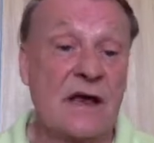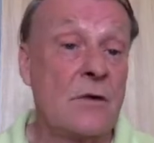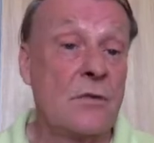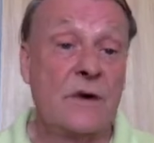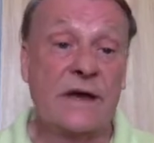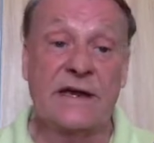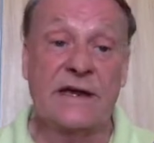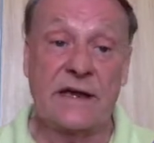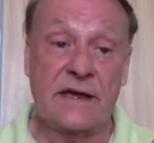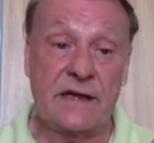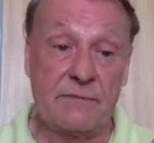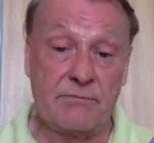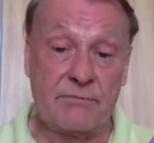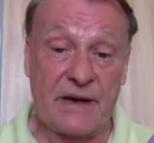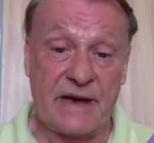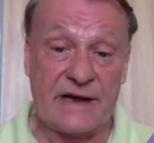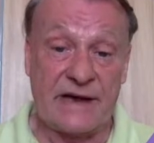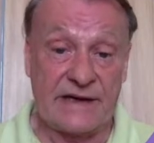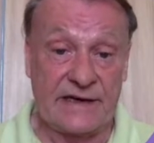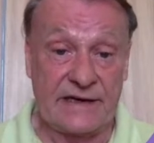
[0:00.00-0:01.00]
We came
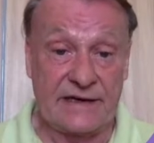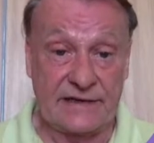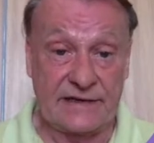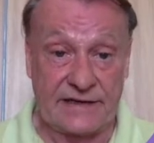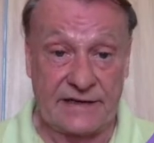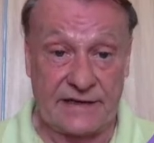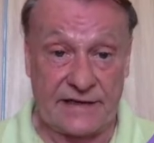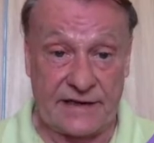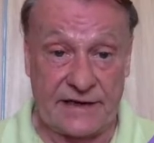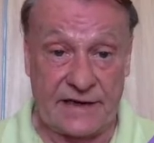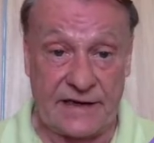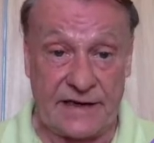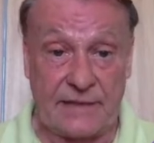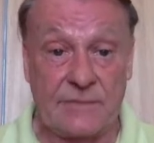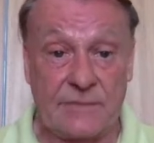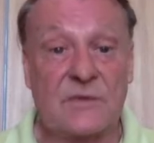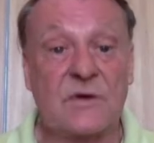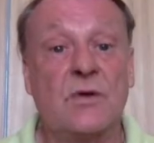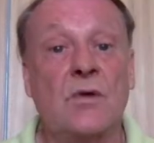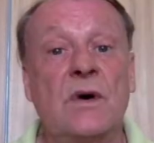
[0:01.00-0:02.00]
back into the
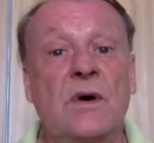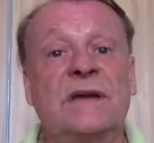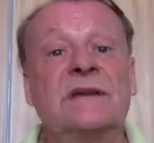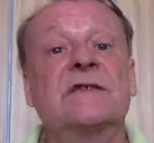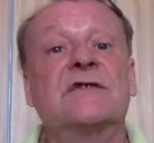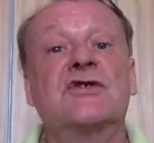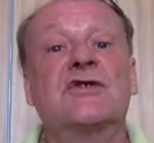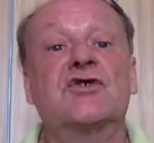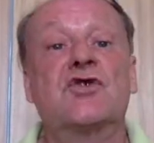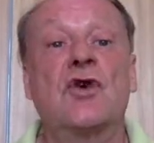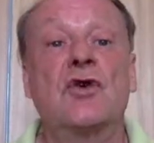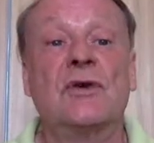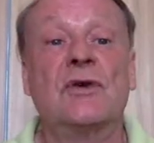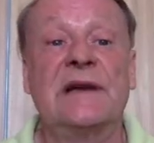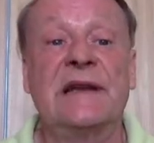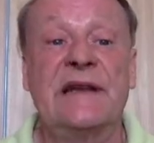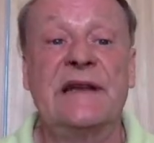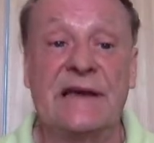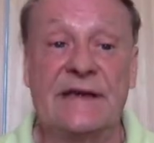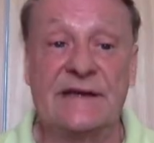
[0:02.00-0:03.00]
game quite
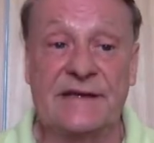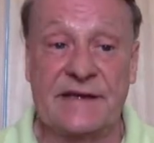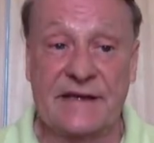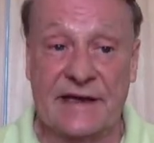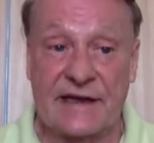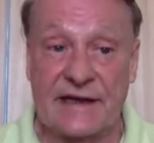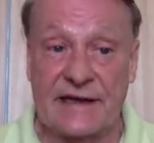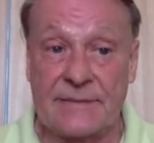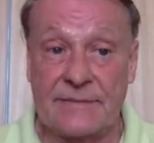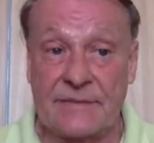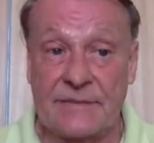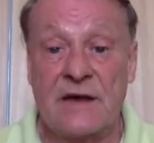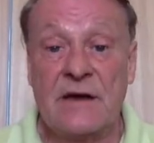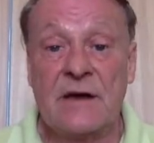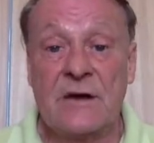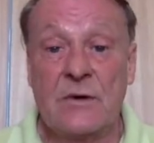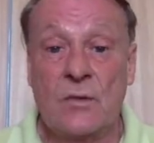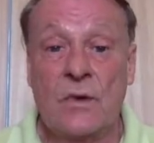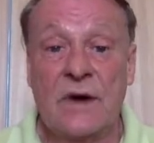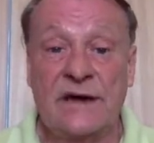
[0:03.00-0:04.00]
strongly as the game
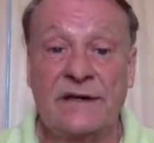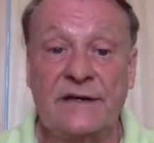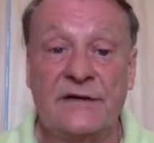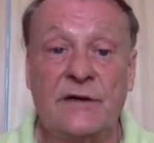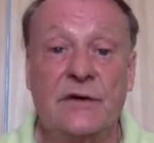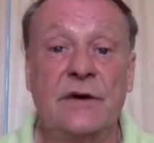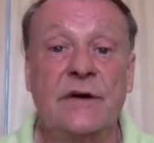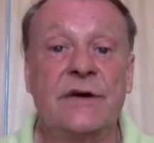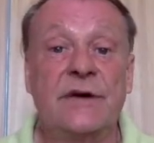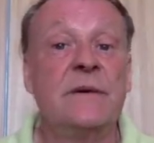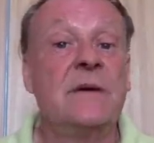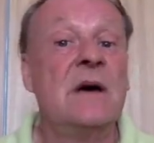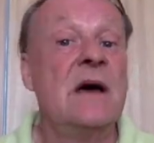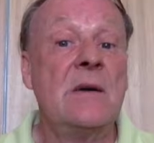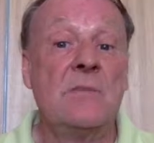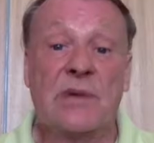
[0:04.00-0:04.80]
went on,